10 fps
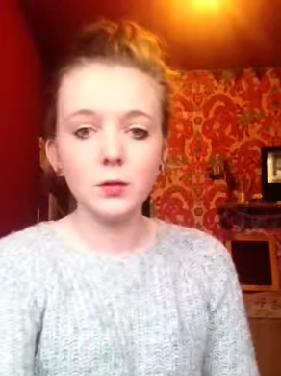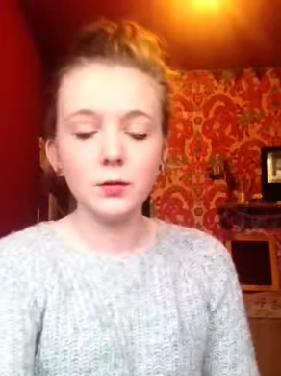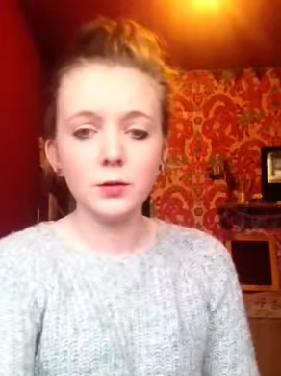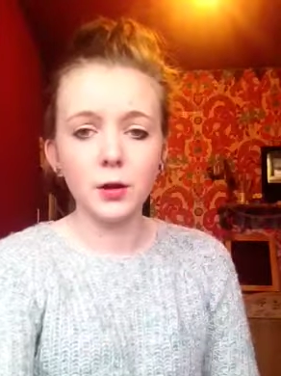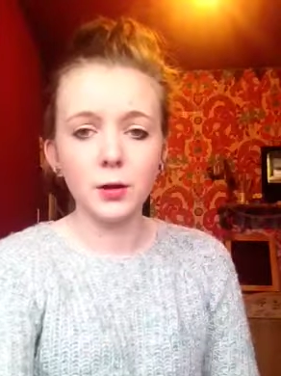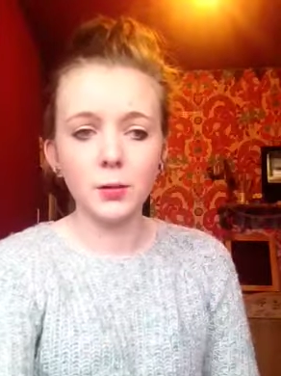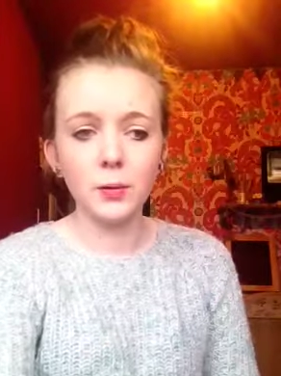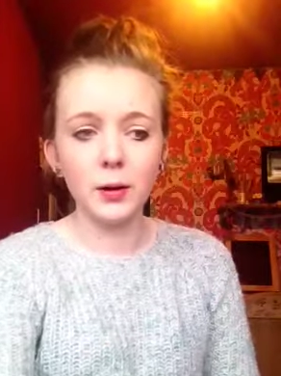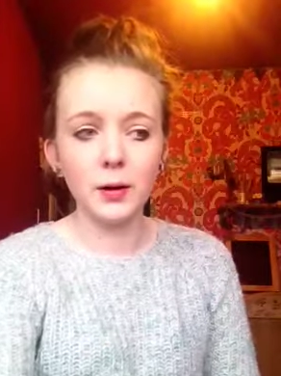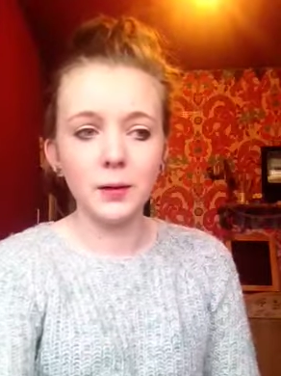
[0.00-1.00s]
So,
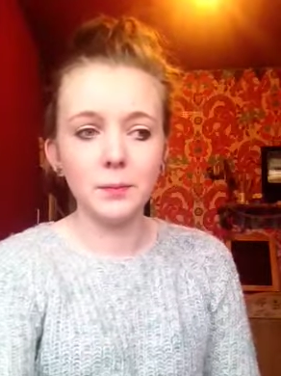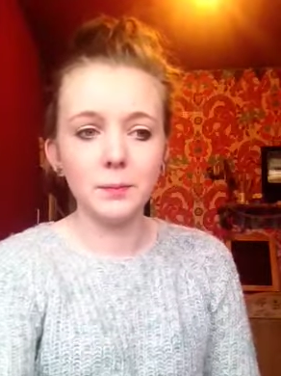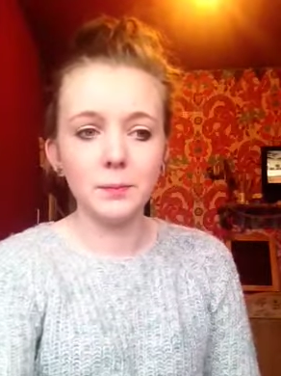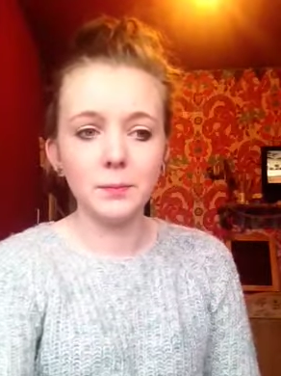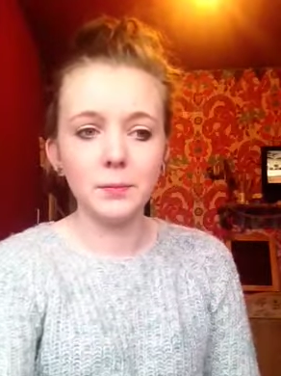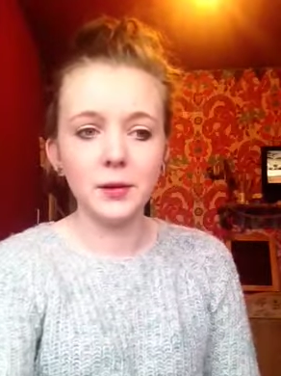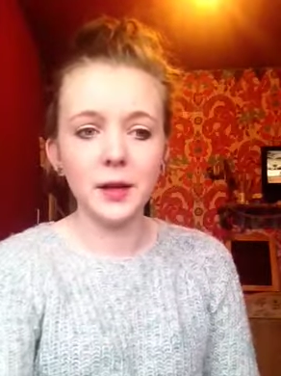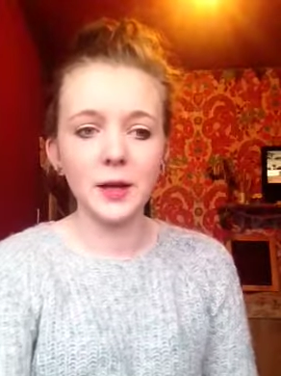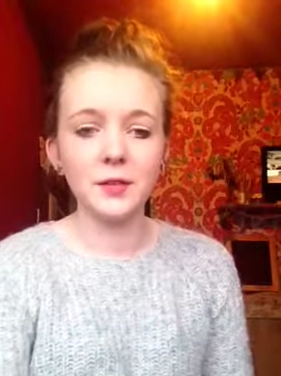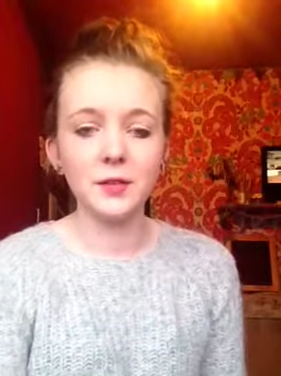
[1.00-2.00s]
um, but
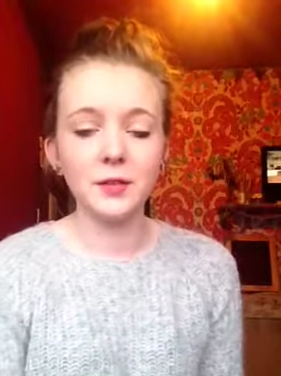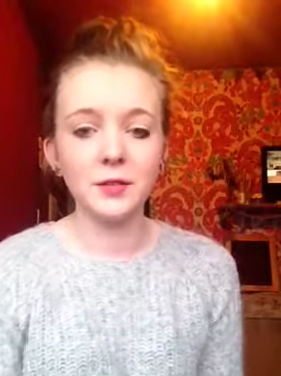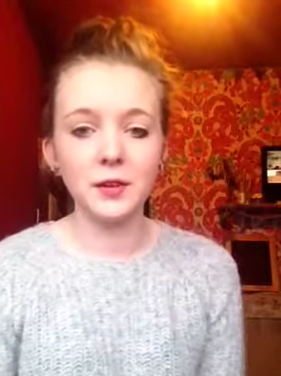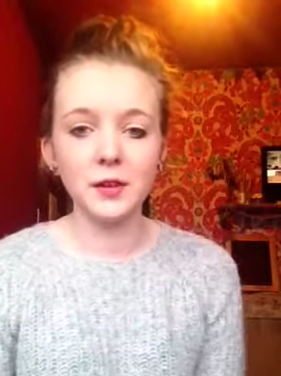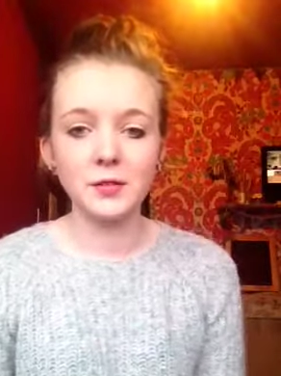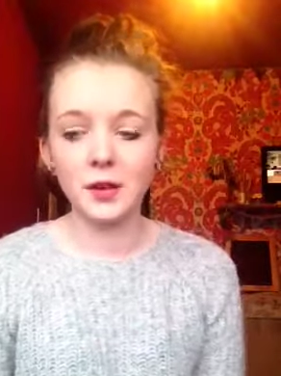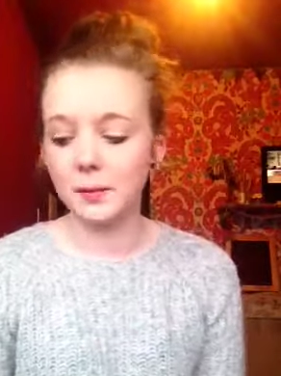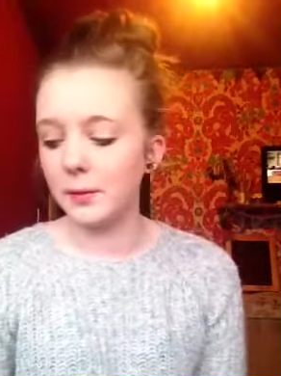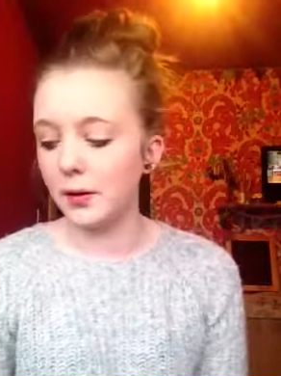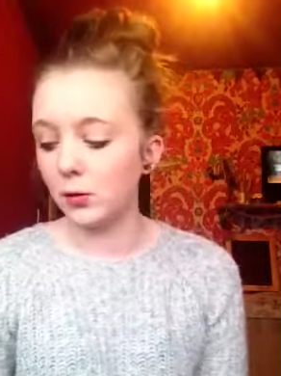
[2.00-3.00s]
yeah, so this video is going to
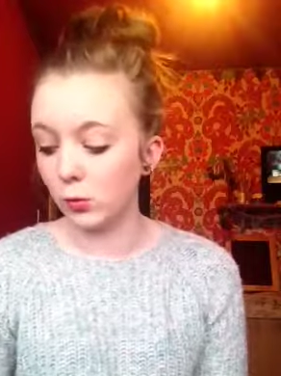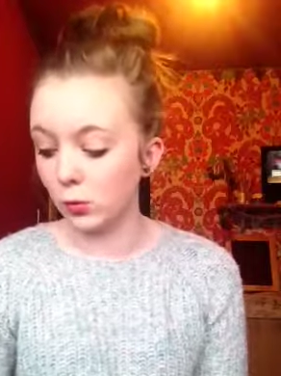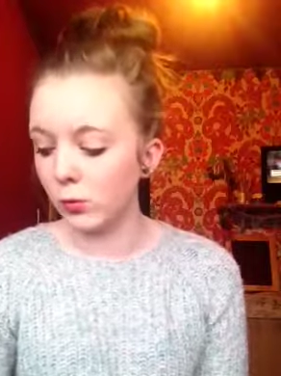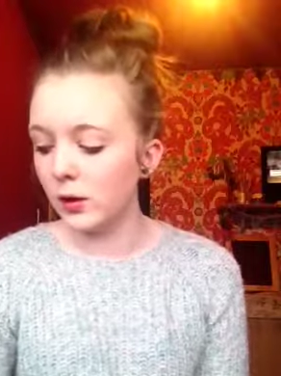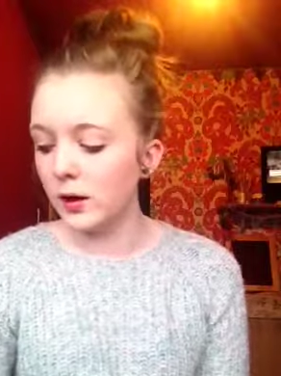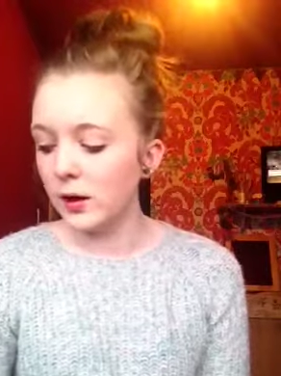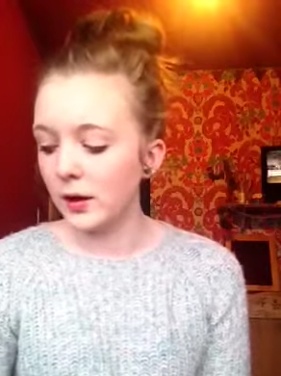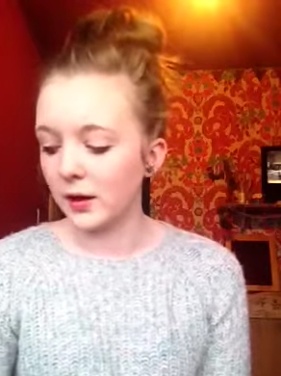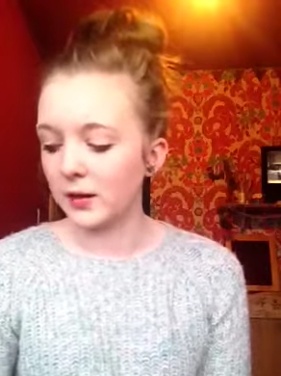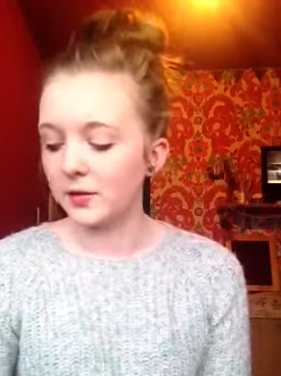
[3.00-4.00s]
be a haul.
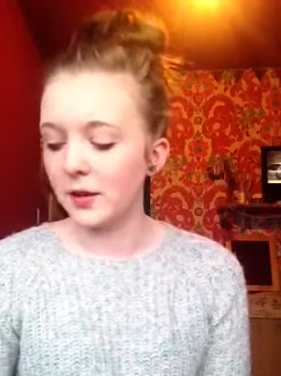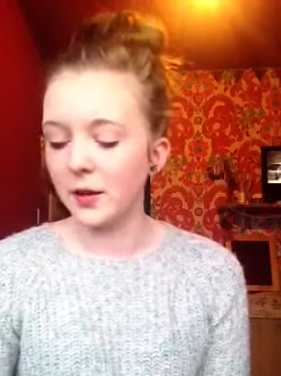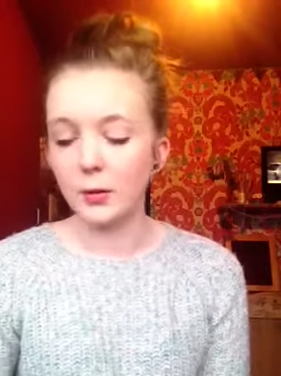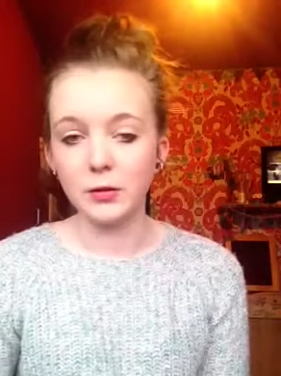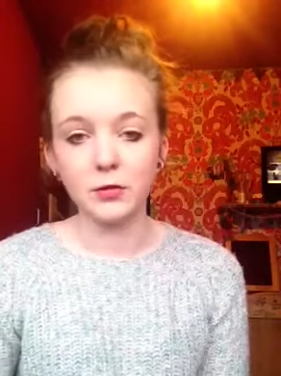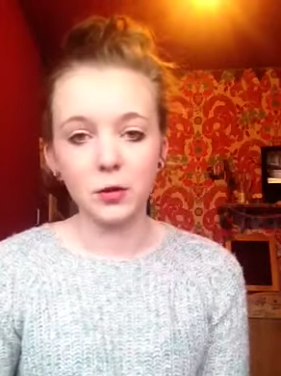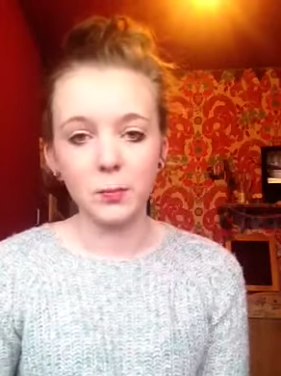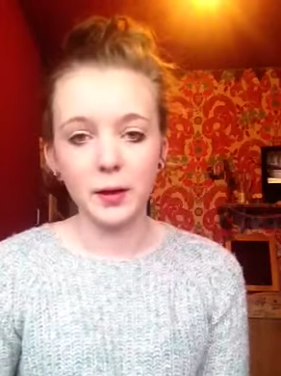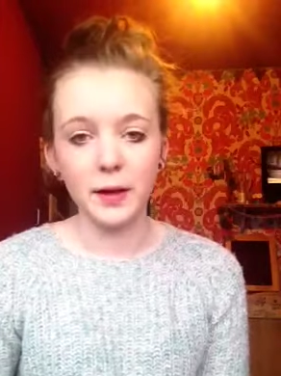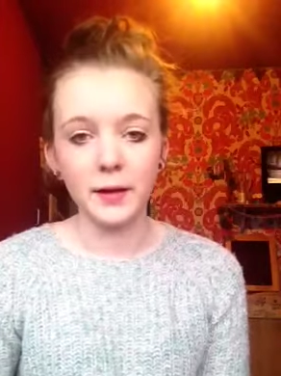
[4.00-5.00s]
Like I said, I went
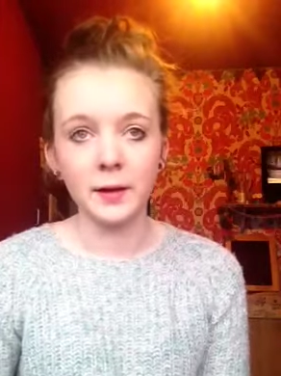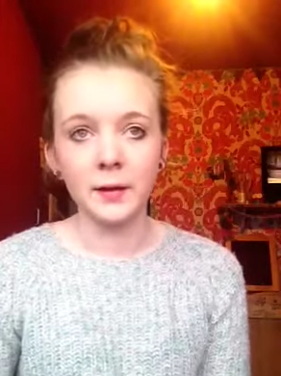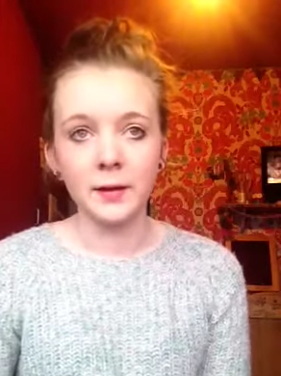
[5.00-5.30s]
shopping